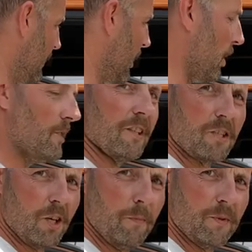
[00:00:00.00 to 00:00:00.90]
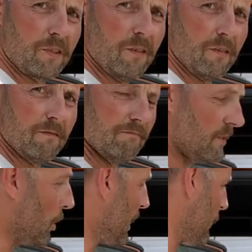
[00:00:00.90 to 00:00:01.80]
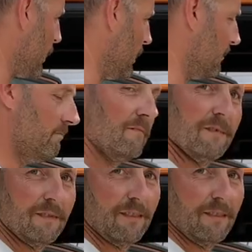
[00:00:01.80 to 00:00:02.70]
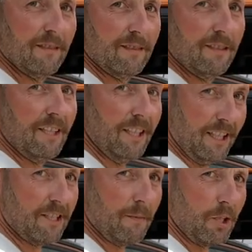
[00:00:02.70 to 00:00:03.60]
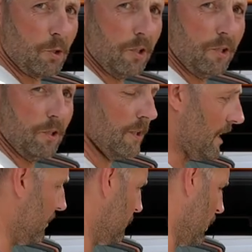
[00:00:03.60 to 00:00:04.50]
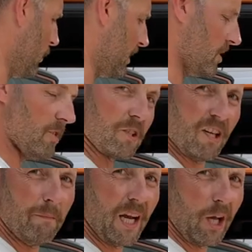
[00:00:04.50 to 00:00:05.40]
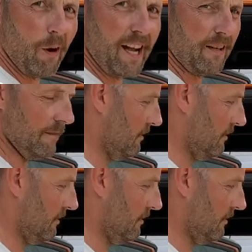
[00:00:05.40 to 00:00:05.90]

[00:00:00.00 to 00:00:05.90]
hose at the top has got no cap on it. You need to make sure you do that, otherwise it's just going to bellow out.